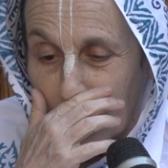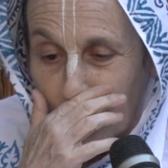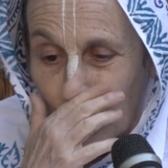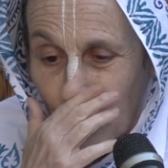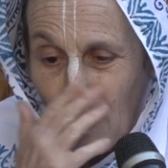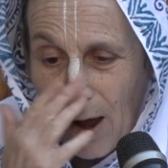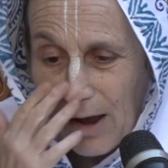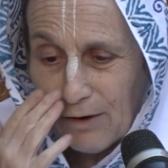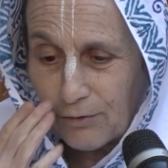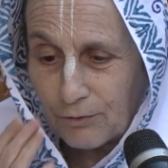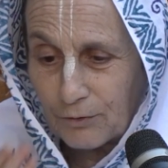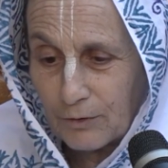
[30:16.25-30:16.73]

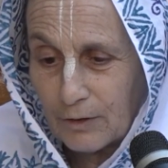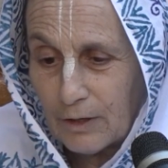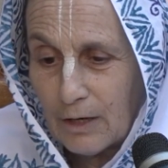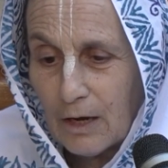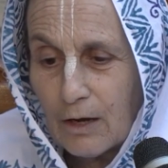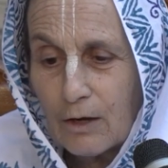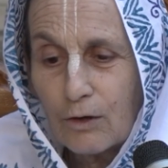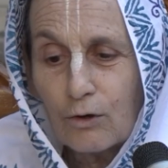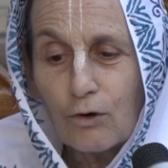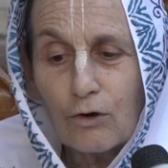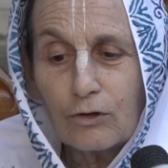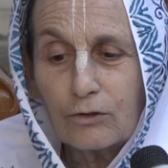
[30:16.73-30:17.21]
rice that
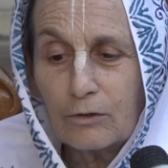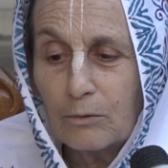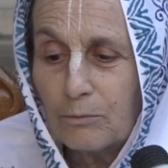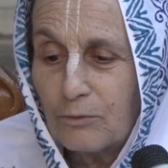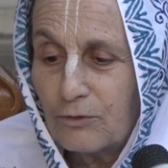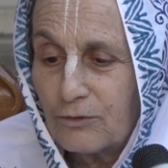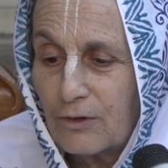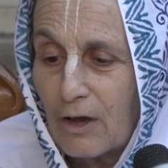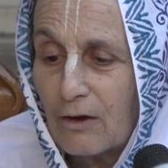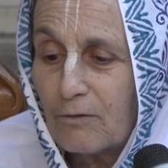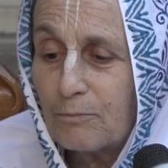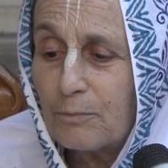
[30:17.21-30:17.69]
he had cooked
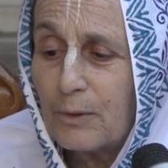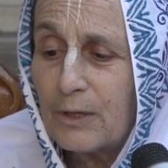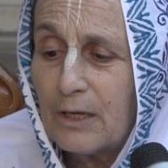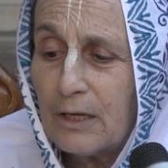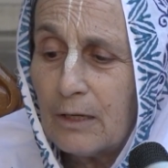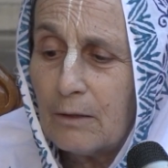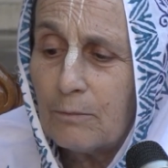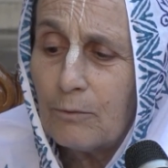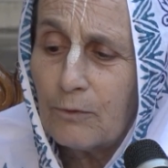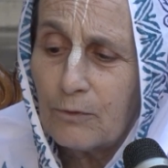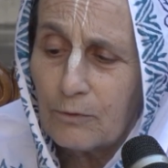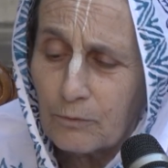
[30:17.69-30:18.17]
himself, but
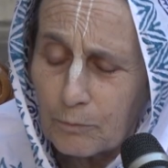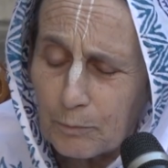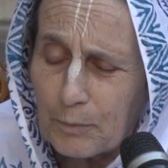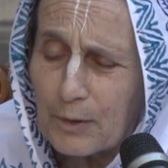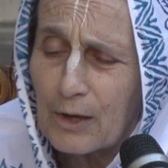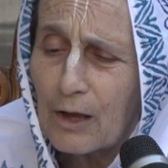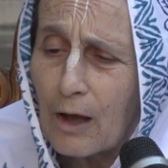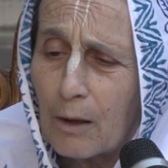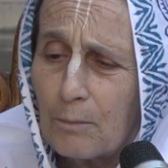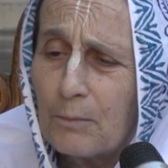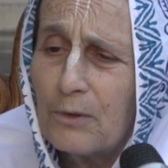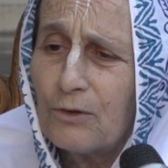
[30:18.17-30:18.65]
he was
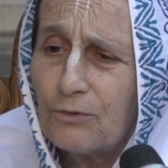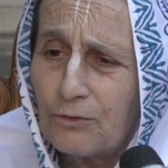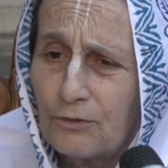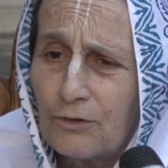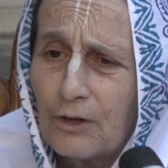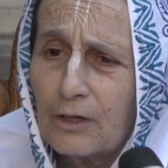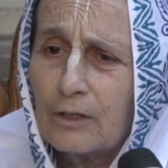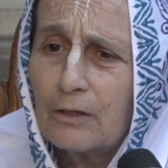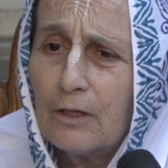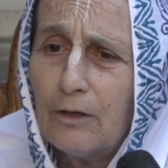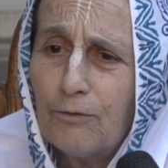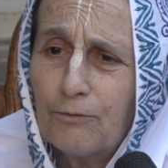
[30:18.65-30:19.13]
becoming
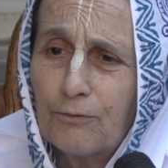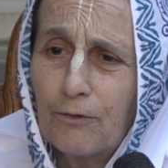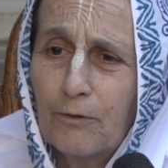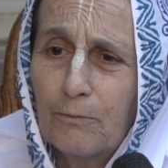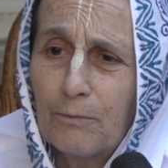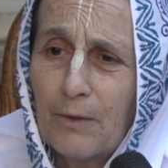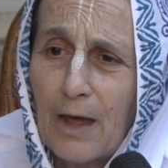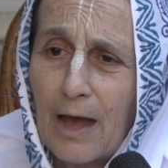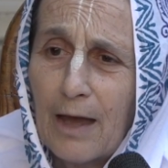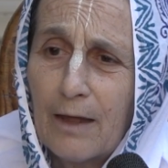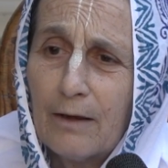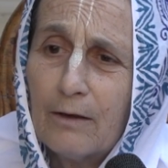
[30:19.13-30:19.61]
sickly
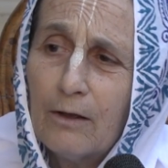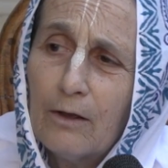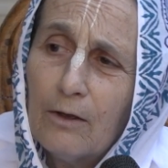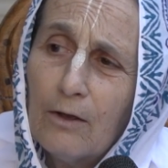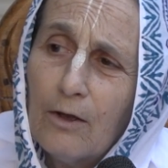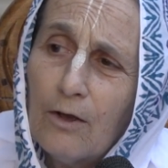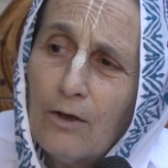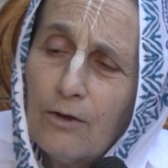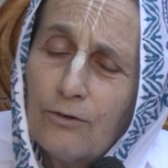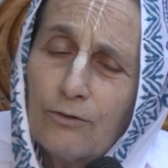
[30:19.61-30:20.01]
from that.